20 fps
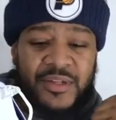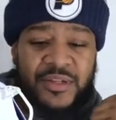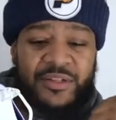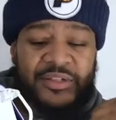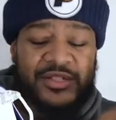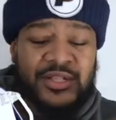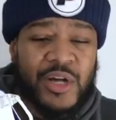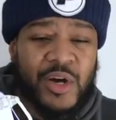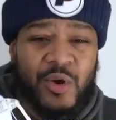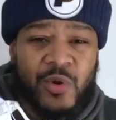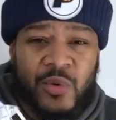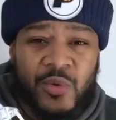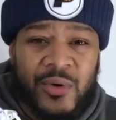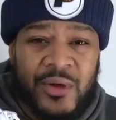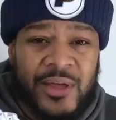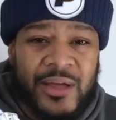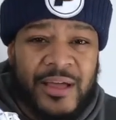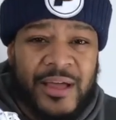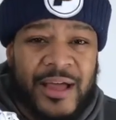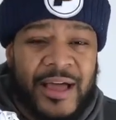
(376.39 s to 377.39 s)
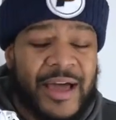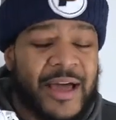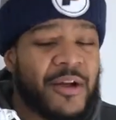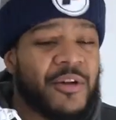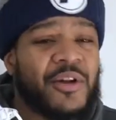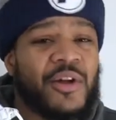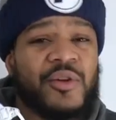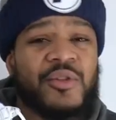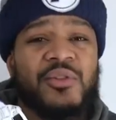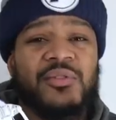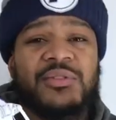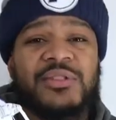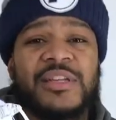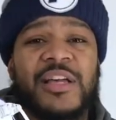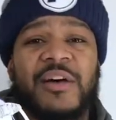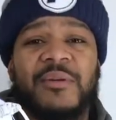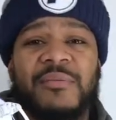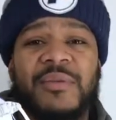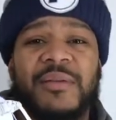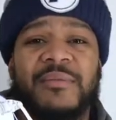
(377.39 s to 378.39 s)
So, I don't know. You
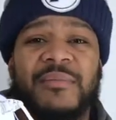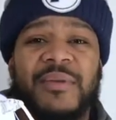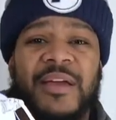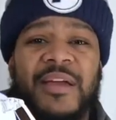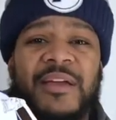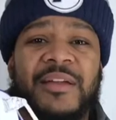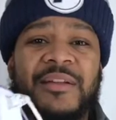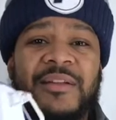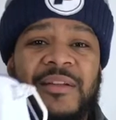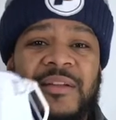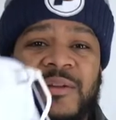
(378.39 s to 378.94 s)
tell me, man.